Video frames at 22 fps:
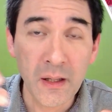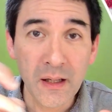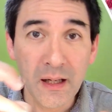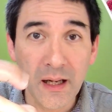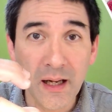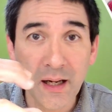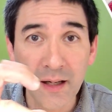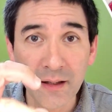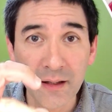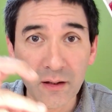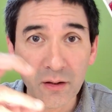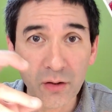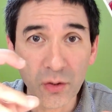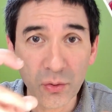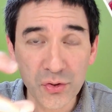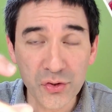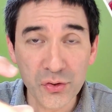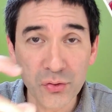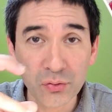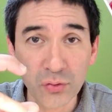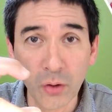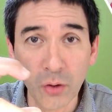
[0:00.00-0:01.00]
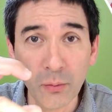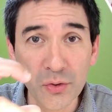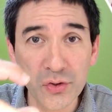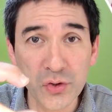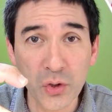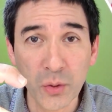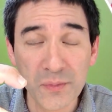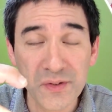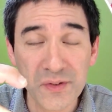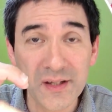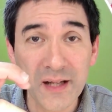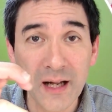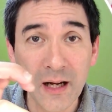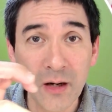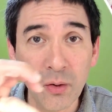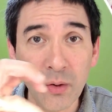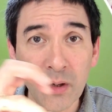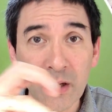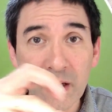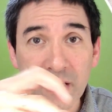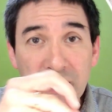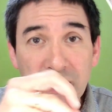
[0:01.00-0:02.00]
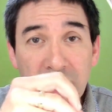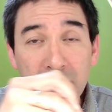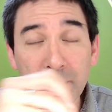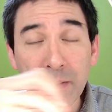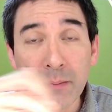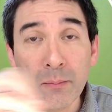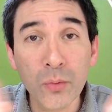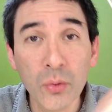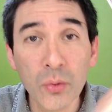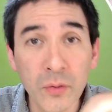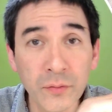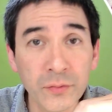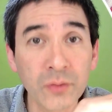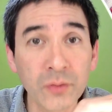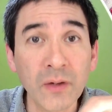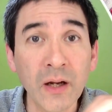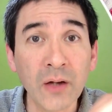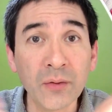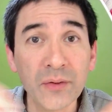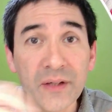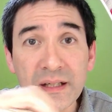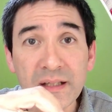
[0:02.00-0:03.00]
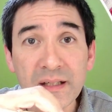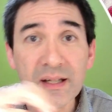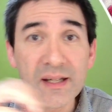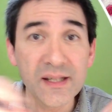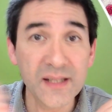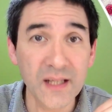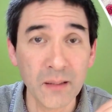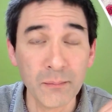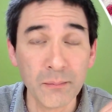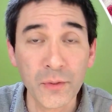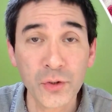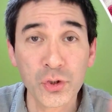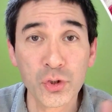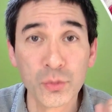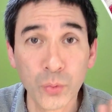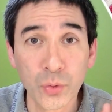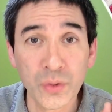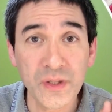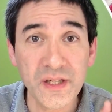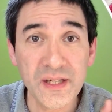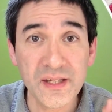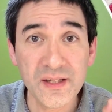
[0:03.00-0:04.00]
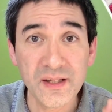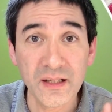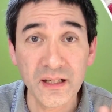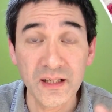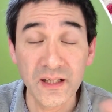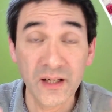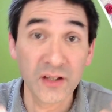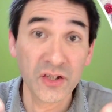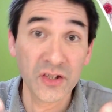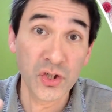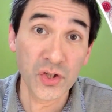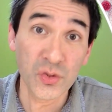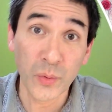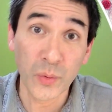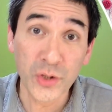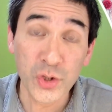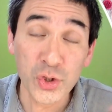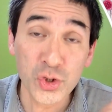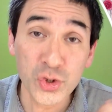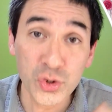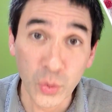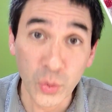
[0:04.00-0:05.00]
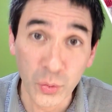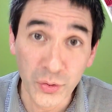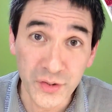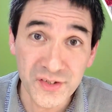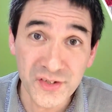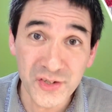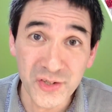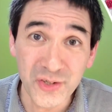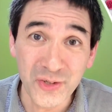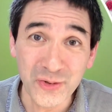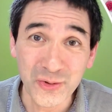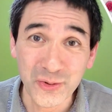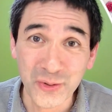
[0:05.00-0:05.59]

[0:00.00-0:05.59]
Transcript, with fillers: And those chromosomes now can be moved around in a cell much more easily. And I just want to show this to you